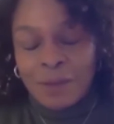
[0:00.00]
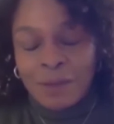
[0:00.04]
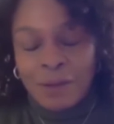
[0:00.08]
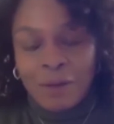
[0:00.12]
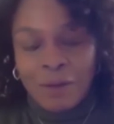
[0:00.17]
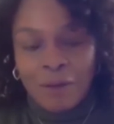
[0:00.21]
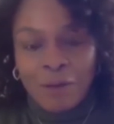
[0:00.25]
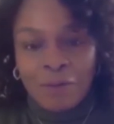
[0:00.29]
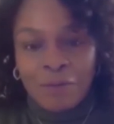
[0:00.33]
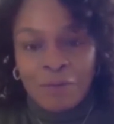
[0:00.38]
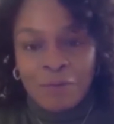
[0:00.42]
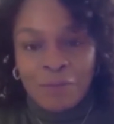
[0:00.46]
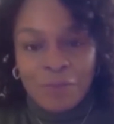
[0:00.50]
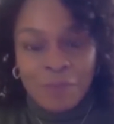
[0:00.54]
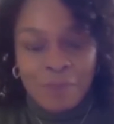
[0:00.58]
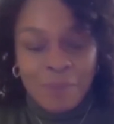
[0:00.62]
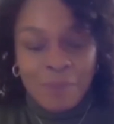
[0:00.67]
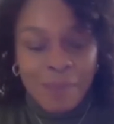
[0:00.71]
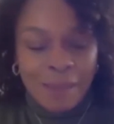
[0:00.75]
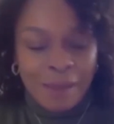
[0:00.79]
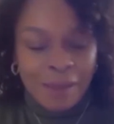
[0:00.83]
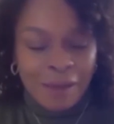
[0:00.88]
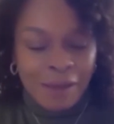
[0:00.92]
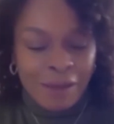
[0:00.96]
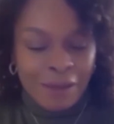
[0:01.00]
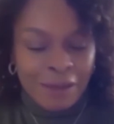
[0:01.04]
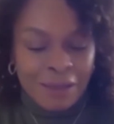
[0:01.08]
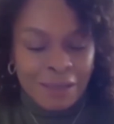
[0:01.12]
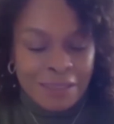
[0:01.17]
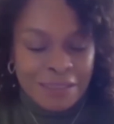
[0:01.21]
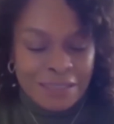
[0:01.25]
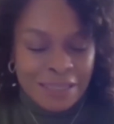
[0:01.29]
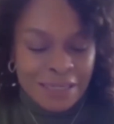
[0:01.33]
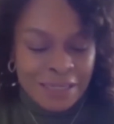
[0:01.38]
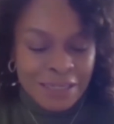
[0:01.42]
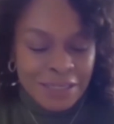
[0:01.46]
of the
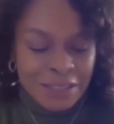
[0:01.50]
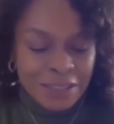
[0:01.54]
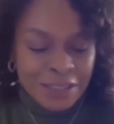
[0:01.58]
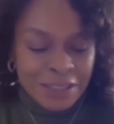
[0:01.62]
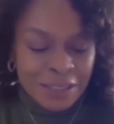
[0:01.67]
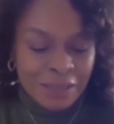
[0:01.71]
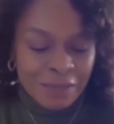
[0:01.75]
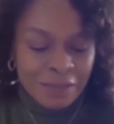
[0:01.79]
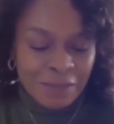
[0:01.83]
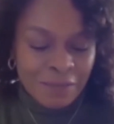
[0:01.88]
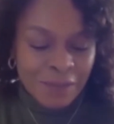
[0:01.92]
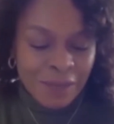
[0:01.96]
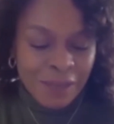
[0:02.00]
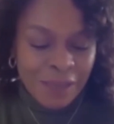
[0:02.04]
Mankind Initiative.